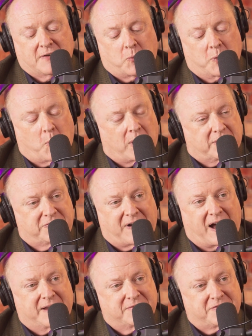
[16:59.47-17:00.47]
We want to
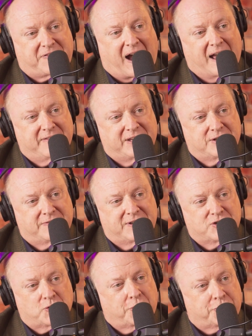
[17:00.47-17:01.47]
find 5
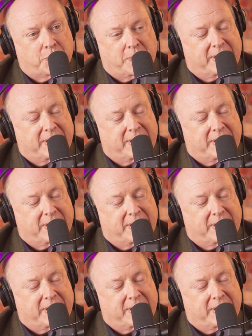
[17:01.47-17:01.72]
individuals who are